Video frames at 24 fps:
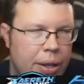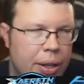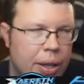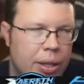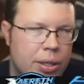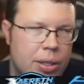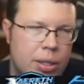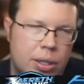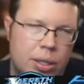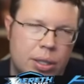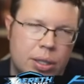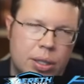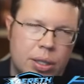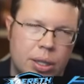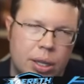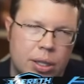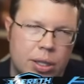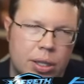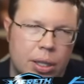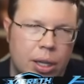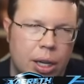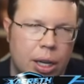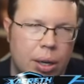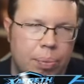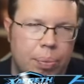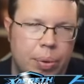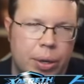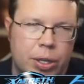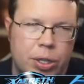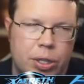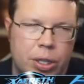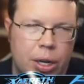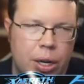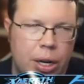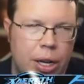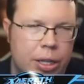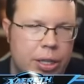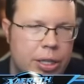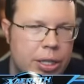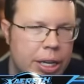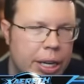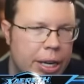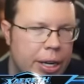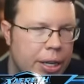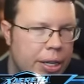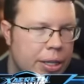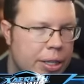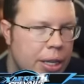It's a lot. Plus, she needs
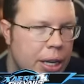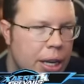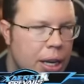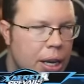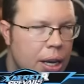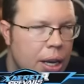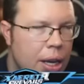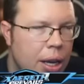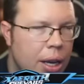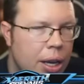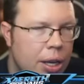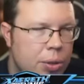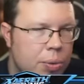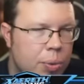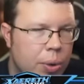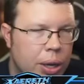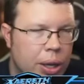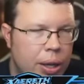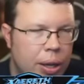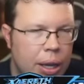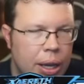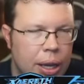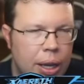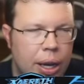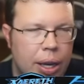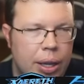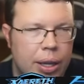Zetas as well.